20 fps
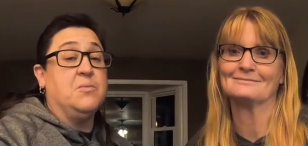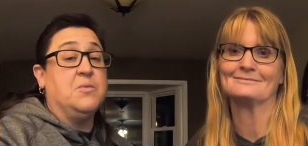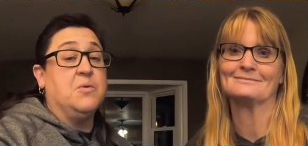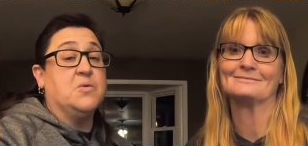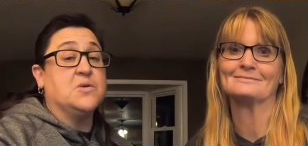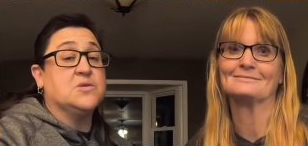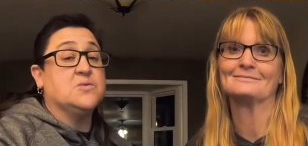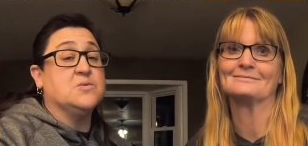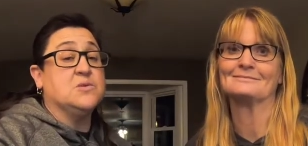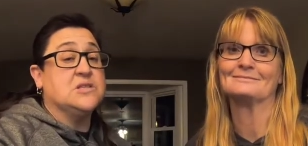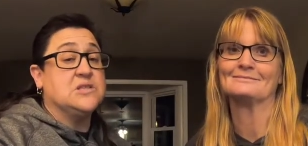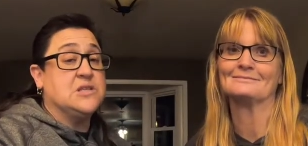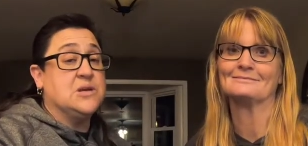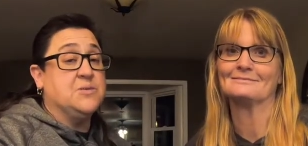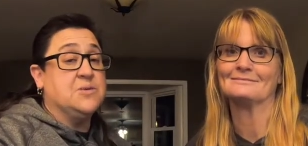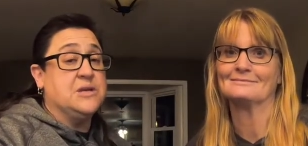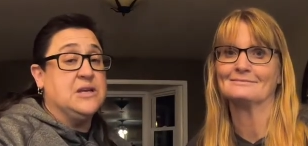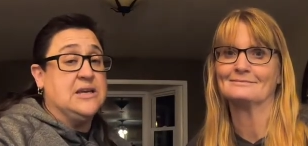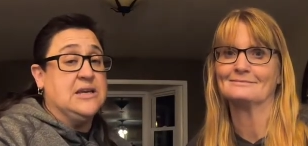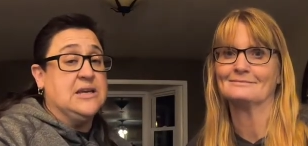Speaker 1: me worse when
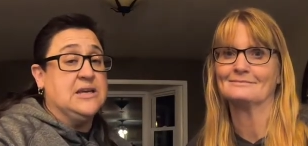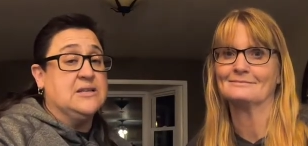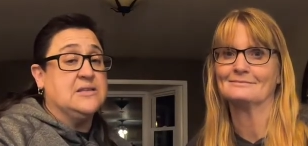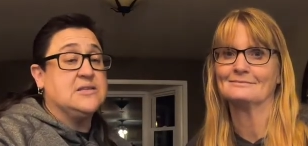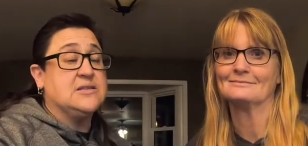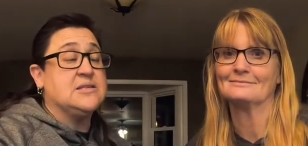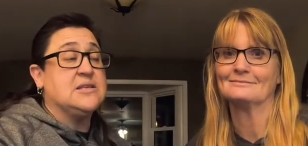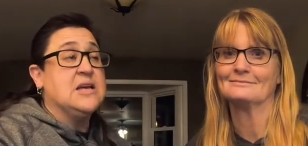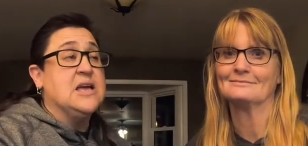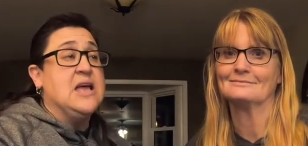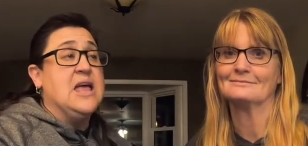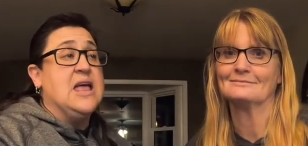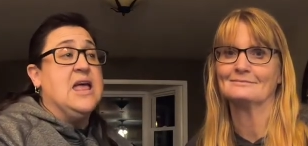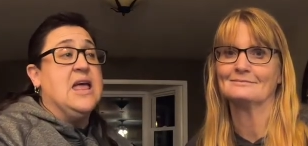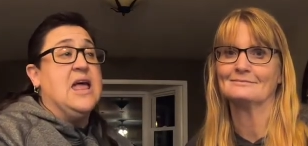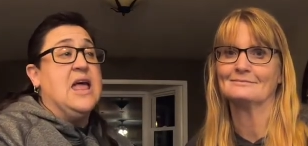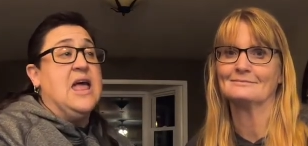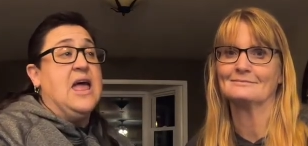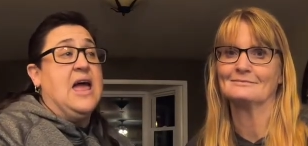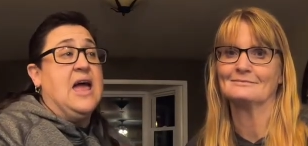someone eats
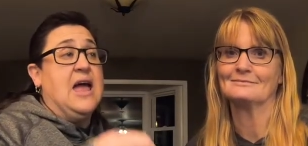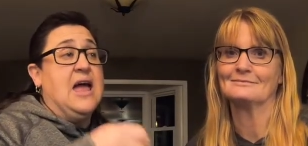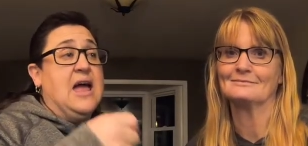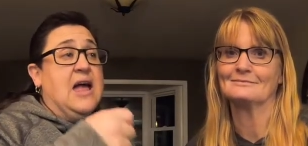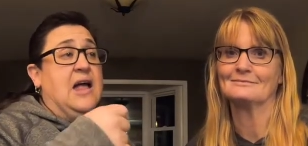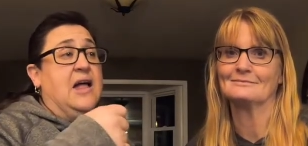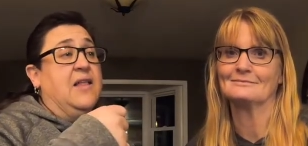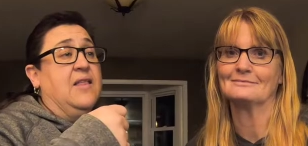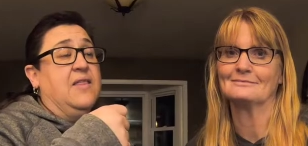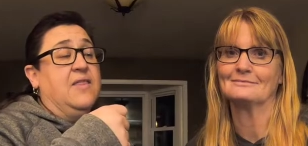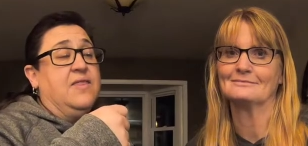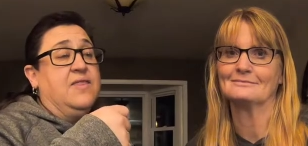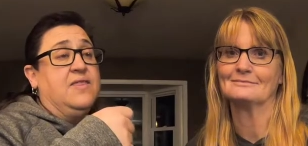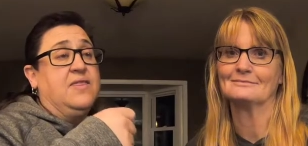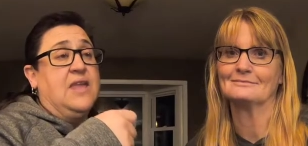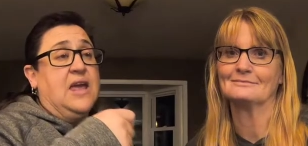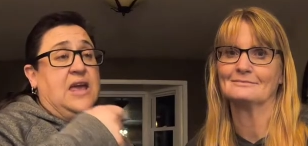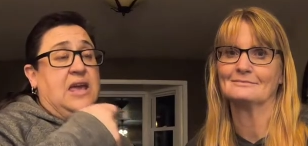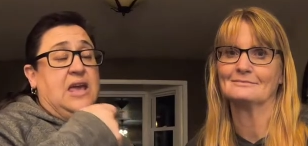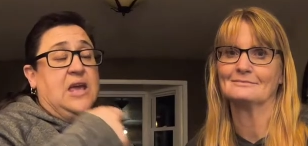and
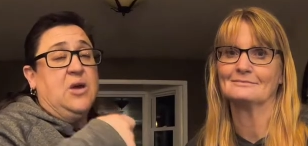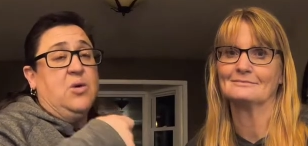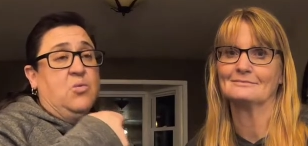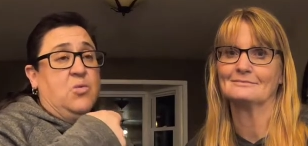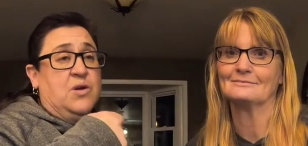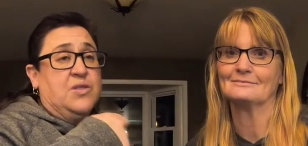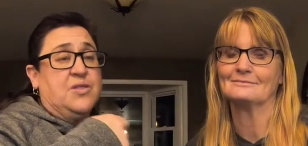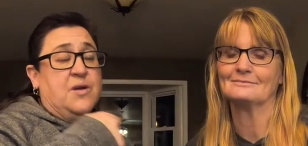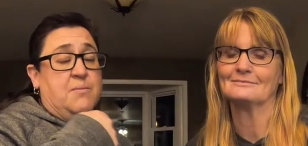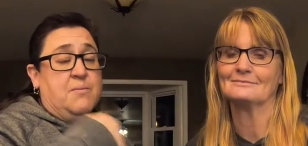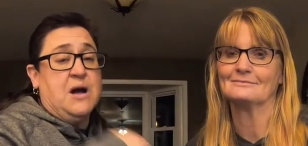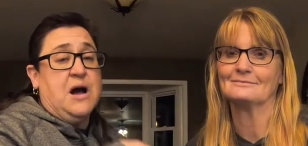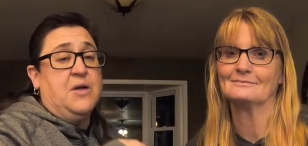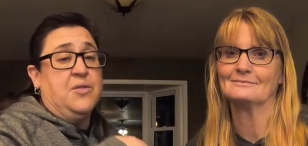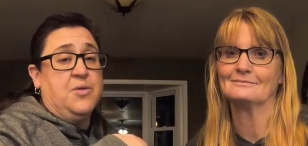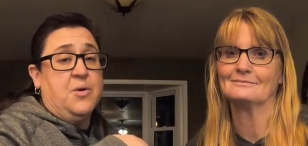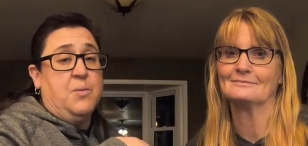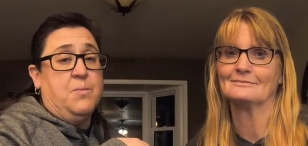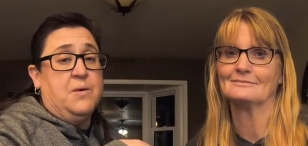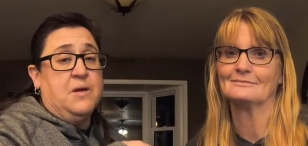they eat with their
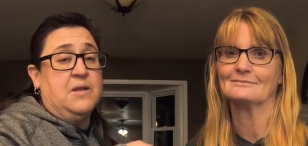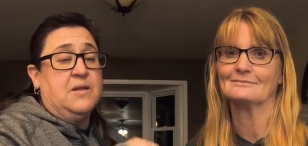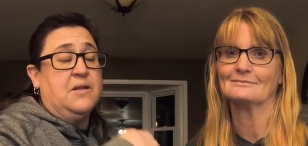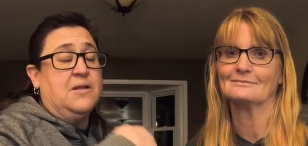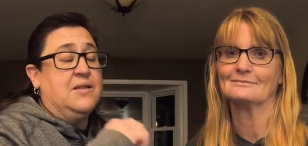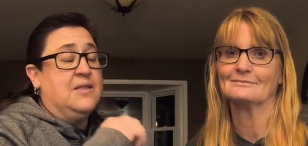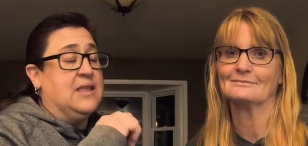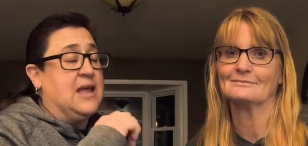mouth open.